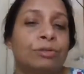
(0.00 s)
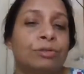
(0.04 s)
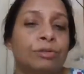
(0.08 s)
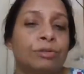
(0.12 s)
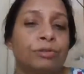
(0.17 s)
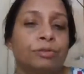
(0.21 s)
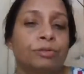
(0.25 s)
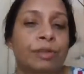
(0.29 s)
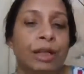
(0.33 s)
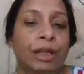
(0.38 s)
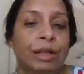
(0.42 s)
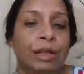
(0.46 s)

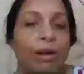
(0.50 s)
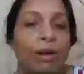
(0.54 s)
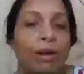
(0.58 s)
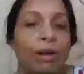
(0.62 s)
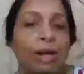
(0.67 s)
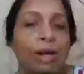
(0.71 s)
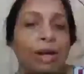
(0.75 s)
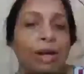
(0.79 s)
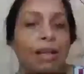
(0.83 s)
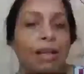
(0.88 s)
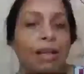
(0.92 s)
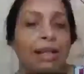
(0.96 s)
that
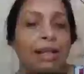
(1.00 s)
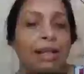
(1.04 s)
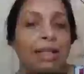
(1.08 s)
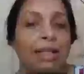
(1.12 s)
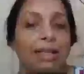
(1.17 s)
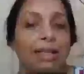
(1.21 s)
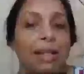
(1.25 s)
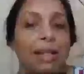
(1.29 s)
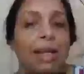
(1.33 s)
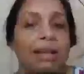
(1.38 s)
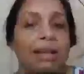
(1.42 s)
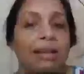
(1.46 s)
is to
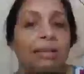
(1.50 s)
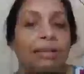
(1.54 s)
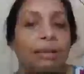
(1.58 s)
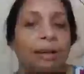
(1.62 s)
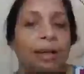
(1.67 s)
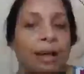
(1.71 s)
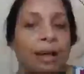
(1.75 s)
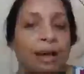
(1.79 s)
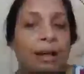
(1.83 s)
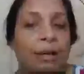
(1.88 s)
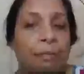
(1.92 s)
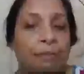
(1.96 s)
well
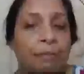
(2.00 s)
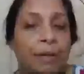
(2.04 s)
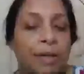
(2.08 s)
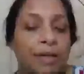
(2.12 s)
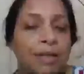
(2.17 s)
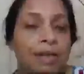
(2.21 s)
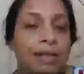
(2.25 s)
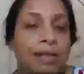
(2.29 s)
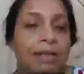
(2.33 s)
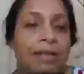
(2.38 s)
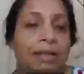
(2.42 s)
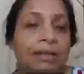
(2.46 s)
organize
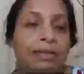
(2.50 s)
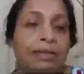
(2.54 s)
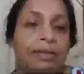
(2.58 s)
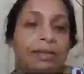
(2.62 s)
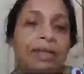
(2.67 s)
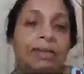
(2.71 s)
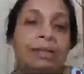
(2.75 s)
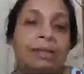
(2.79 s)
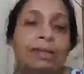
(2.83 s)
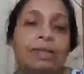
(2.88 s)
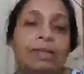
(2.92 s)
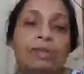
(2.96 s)
and
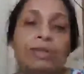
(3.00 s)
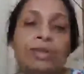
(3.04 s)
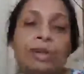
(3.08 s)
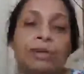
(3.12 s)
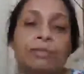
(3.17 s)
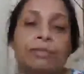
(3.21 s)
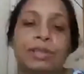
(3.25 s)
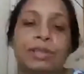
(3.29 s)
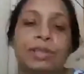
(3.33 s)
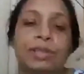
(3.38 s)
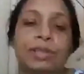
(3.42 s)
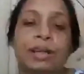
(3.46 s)

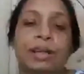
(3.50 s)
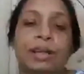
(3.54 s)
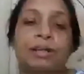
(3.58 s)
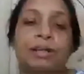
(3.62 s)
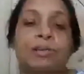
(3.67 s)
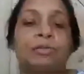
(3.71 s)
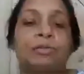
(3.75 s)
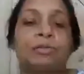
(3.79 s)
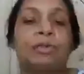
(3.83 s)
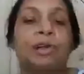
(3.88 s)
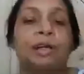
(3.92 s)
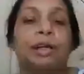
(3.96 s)
present
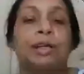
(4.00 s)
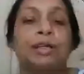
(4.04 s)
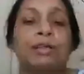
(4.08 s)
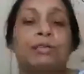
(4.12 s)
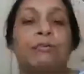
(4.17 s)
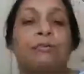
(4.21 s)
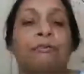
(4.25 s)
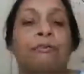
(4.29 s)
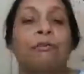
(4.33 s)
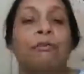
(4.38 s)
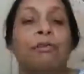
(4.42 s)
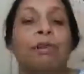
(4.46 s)
reasons of the
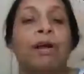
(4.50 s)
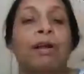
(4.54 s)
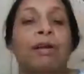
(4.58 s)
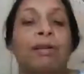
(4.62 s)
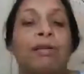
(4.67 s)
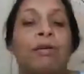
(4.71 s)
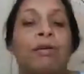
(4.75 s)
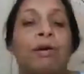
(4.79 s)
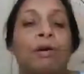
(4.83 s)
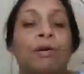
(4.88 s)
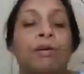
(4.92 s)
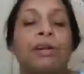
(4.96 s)
study to
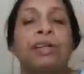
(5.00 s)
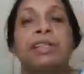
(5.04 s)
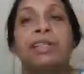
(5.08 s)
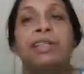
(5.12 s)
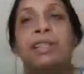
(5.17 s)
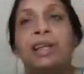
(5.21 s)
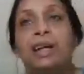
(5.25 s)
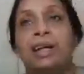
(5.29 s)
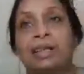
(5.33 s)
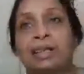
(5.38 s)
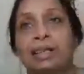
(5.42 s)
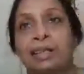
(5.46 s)
get full
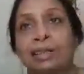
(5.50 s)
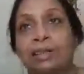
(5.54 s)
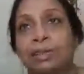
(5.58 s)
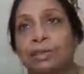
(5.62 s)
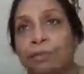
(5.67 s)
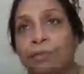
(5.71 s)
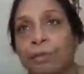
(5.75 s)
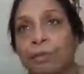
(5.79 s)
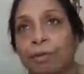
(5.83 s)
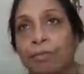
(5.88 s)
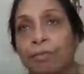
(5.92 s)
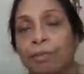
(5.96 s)
and
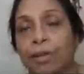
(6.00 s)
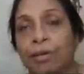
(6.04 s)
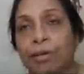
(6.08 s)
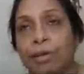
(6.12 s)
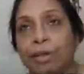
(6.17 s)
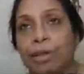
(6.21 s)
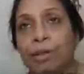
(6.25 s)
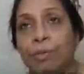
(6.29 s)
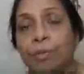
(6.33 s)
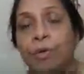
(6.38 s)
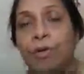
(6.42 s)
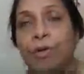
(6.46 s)
honest answers
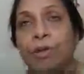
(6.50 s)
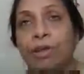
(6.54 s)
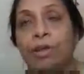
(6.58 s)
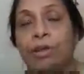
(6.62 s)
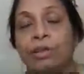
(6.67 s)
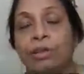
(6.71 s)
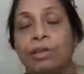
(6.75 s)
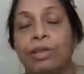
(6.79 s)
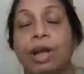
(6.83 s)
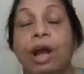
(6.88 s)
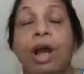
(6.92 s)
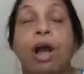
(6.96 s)
from the
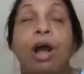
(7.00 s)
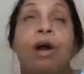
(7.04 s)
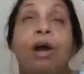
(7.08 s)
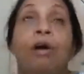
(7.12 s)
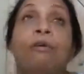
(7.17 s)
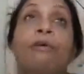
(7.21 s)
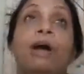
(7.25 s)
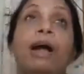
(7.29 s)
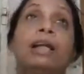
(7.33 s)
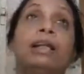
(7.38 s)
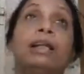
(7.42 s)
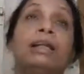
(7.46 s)

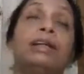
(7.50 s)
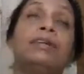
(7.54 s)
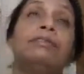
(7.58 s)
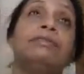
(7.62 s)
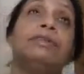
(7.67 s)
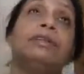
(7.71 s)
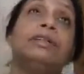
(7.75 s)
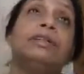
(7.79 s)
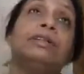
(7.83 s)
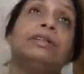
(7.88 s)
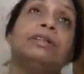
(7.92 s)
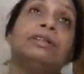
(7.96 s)
respondents.
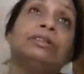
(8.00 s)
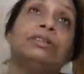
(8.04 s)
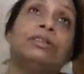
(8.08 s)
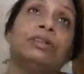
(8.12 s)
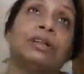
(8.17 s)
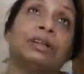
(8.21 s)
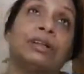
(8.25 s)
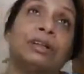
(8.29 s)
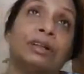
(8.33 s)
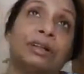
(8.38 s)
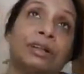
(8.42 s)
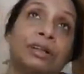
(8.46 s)
While you
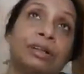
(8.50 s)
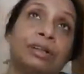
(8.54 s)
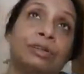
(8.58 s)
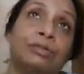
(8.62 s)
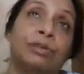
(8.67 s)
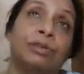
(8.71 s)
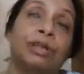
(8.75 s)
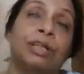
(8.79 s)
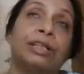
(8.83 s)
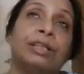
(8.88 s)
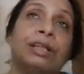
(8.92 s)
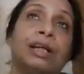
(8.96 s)

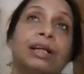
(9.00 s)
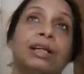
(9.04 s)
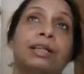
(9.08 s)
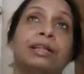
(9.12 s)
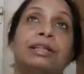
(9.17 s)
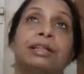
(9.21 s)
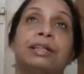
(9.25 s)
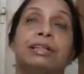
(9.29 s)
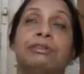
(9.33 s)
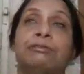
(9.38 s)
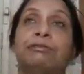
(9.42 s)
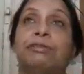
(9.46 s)
are doing
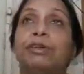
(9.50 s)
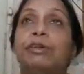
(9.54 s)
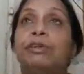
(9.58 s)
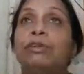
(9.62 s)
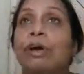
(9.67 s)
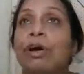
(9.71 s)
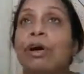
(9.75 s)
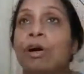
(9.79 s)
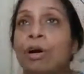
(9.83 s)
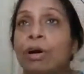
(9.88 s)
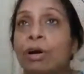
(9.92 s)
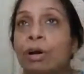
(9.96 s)
the
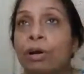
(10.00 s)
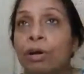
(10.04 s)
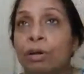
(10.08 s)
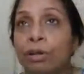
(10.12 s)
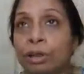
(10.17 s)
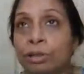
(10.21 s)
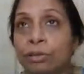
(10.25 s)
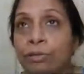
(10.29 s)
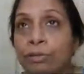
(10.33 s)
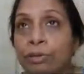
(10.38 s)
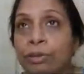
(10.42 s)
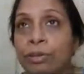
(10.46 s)
interview
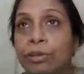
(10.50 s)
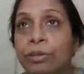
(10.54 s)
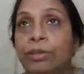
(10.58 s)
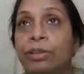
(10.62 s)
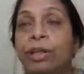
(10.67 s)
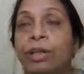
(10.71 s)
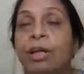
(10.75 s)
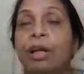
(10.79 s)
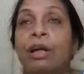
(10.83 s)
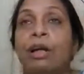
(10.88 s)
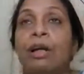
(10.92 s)
or you were